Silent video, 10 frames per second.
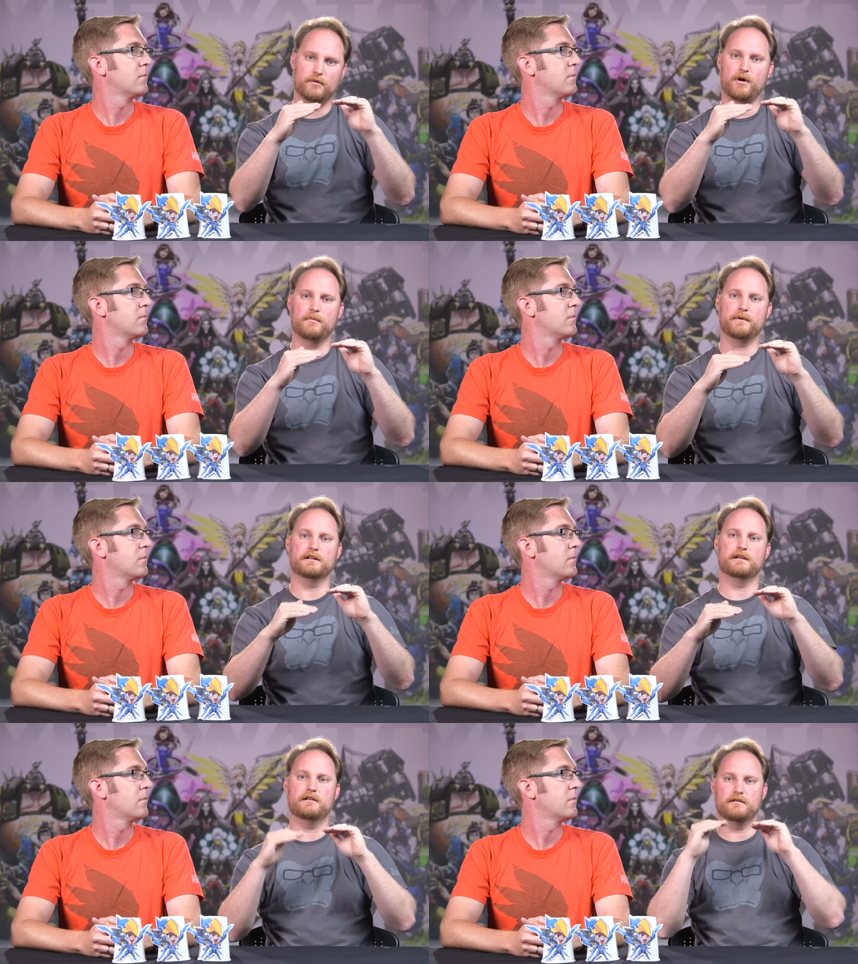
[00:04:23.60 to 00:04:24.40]
Speaker 1: you
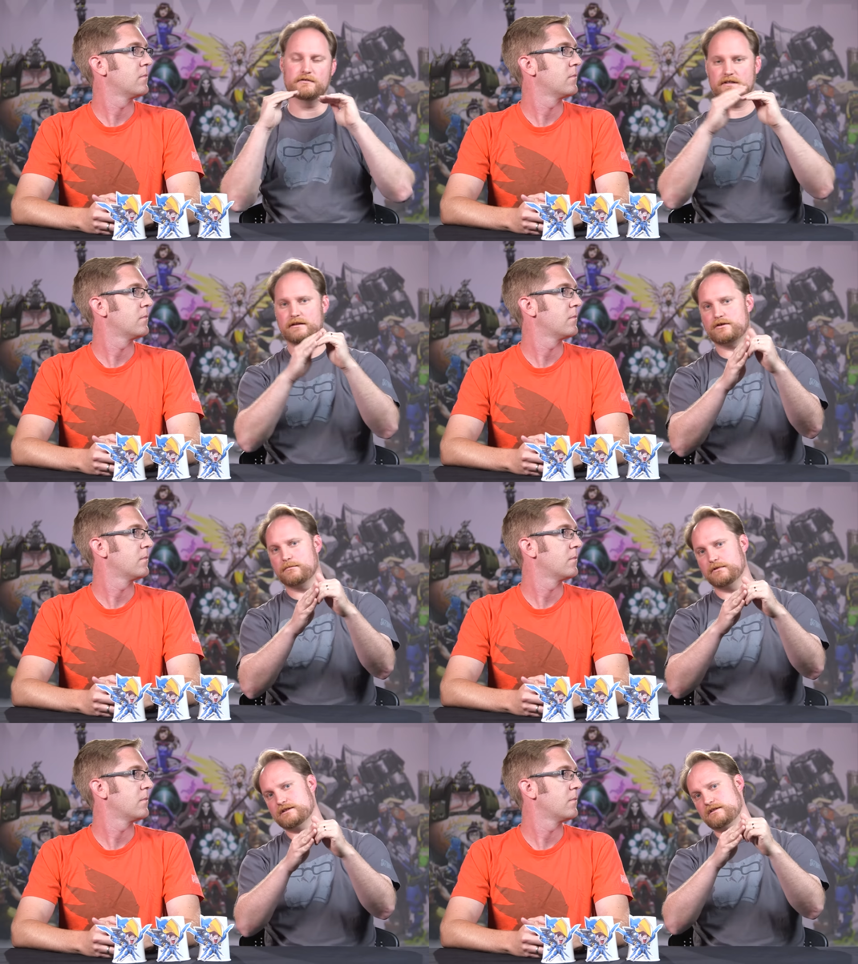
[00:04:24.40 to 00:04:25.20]
appropriately. You'll see the
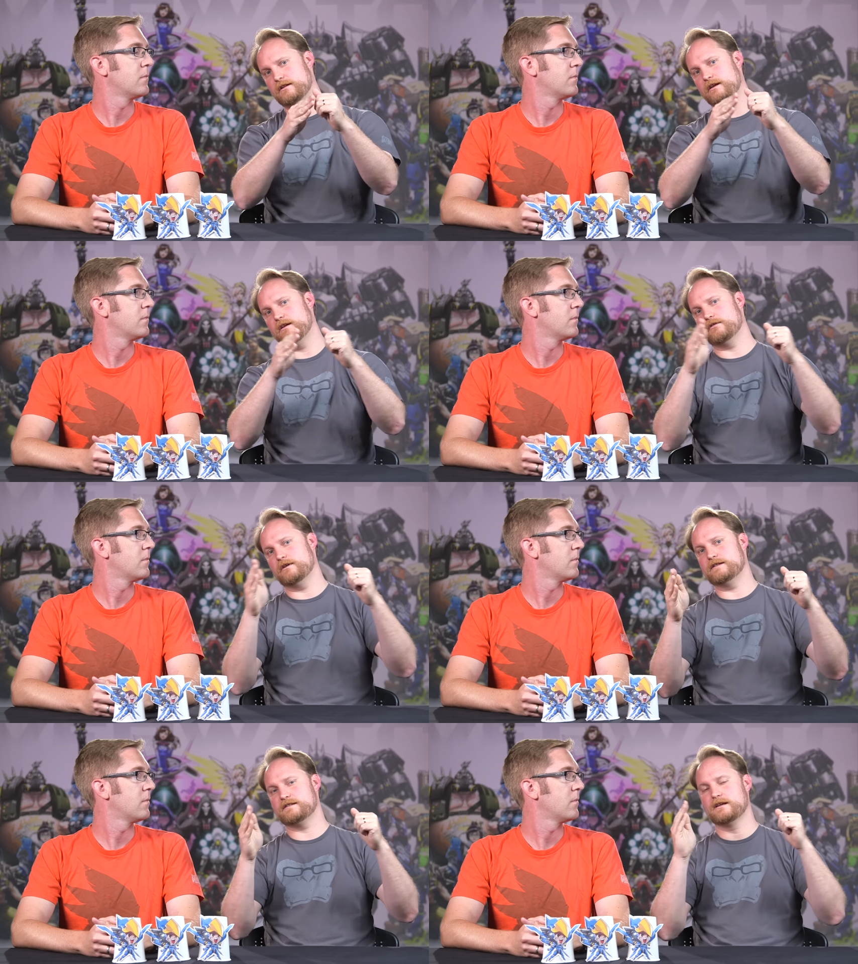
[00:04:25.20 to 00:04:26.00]
interpolation delay
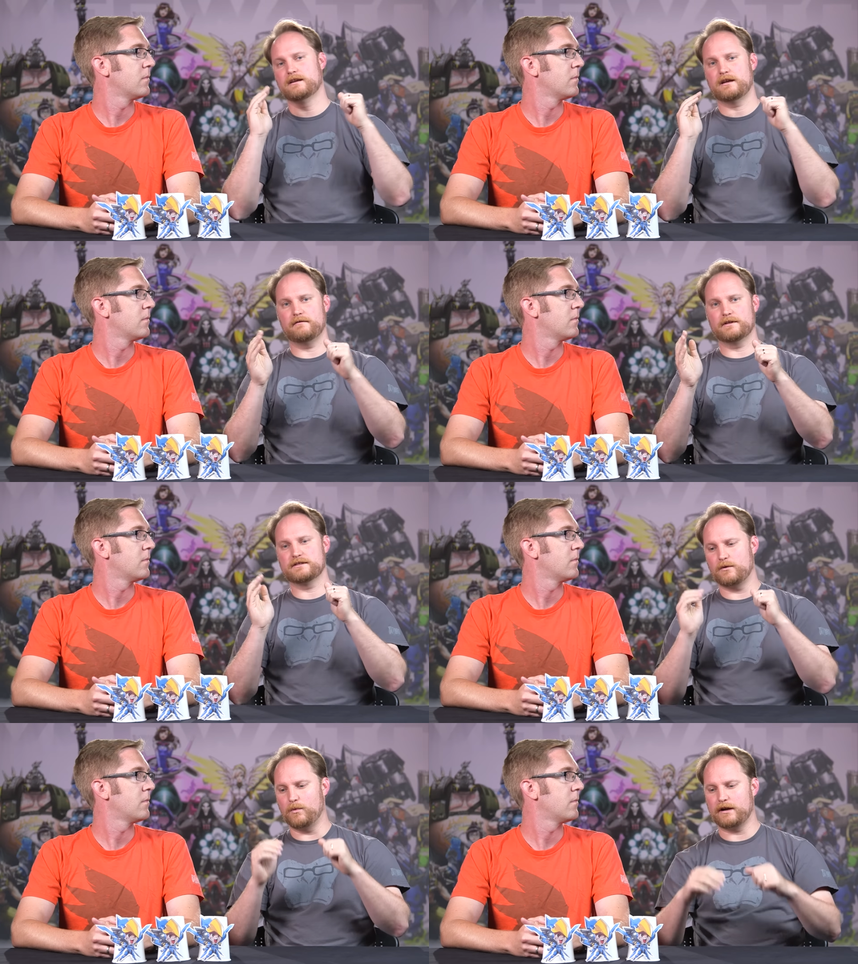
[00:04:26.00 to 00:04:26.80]
increase.
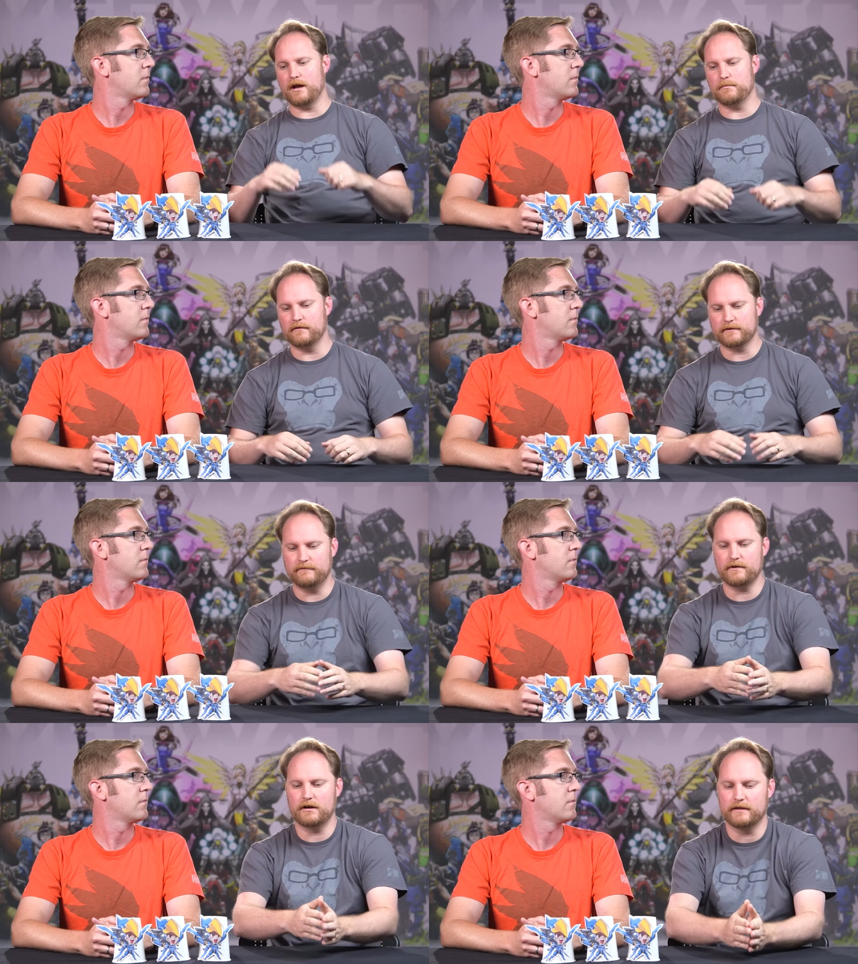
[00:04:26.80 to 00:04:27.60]
Everything's going to work out
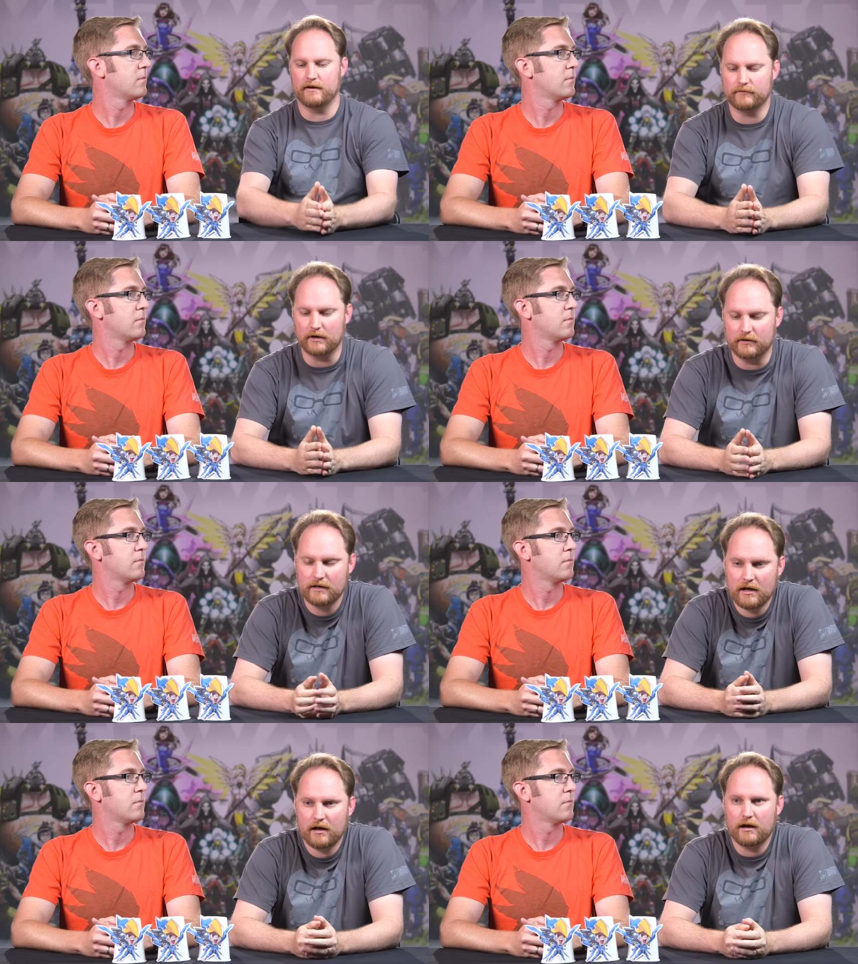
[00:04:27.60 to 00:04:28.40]
perfectly fine on that
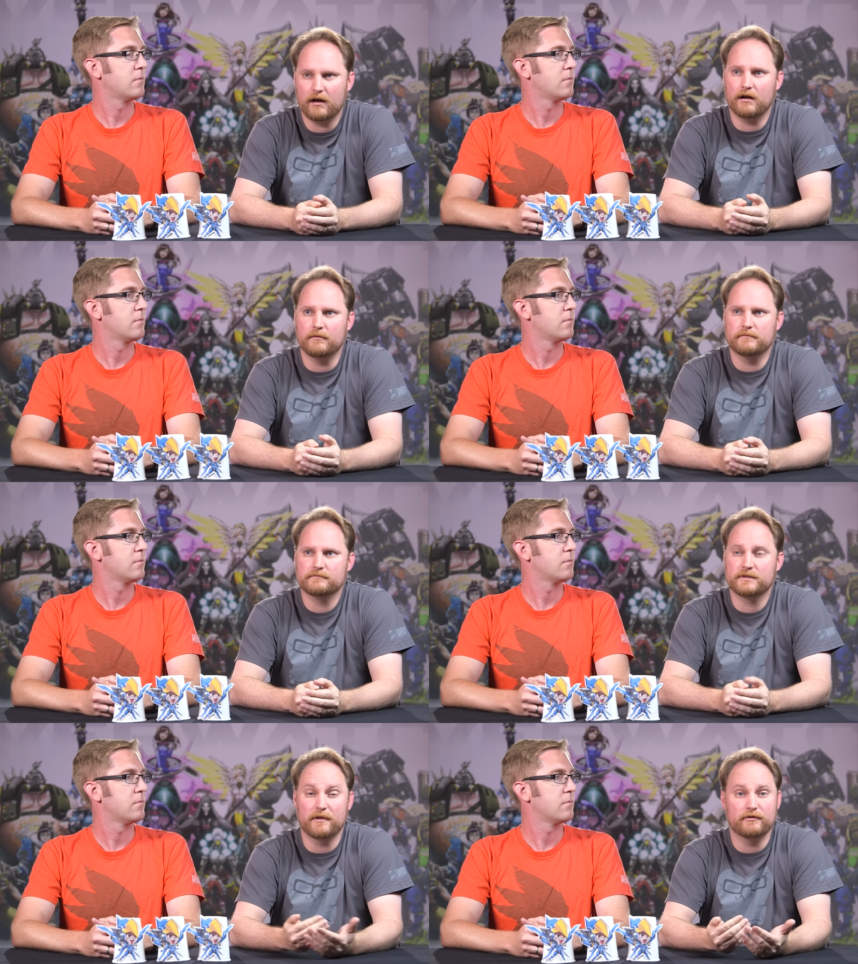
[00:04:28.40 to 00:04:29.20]
front.
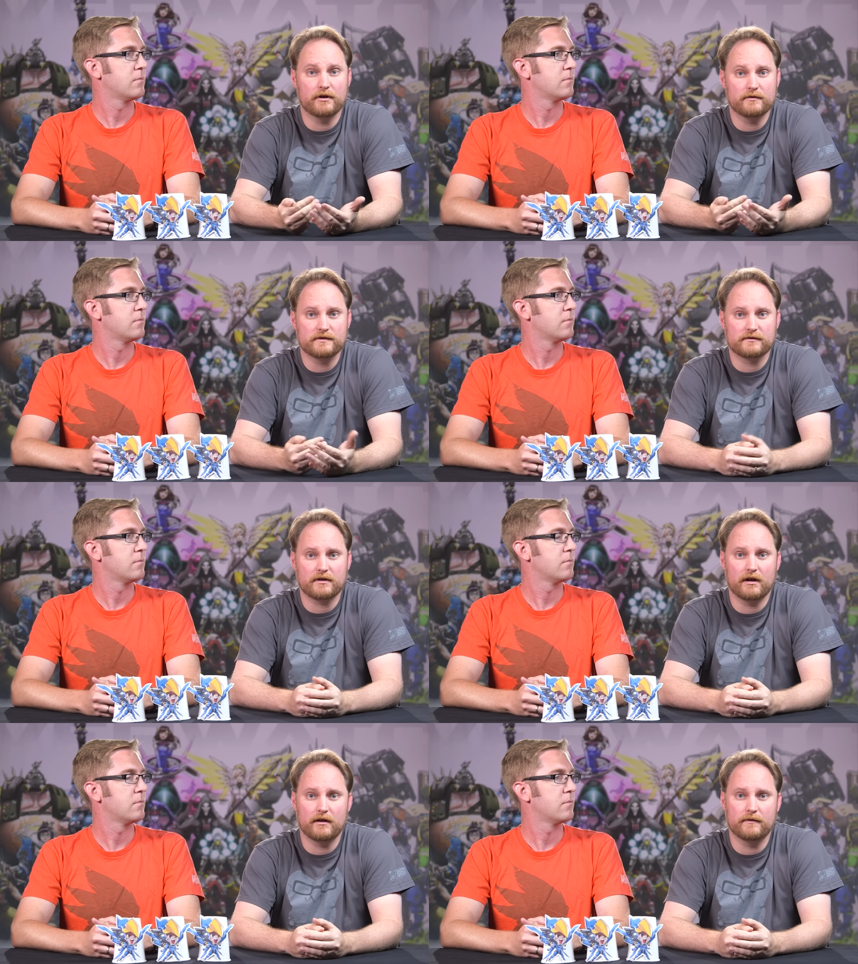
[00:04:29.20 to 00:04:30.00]
Um, some other
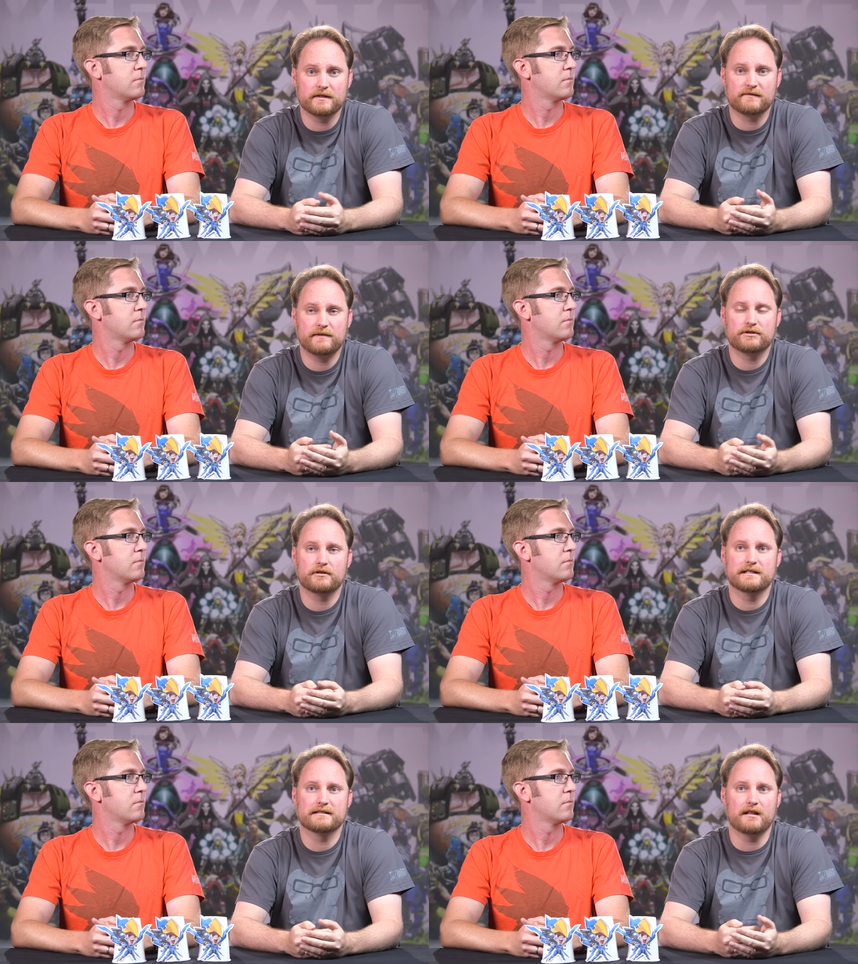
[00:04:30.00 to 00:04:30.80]
notes. Uh, this
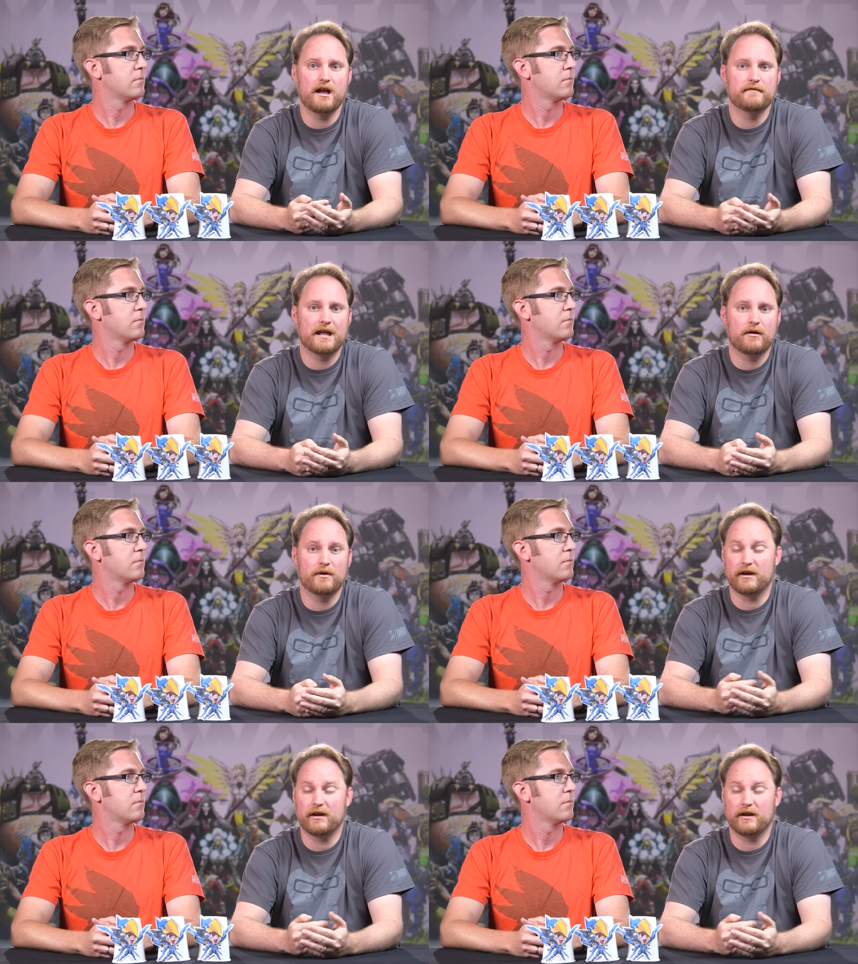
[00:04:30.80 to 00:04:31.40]
feature is live now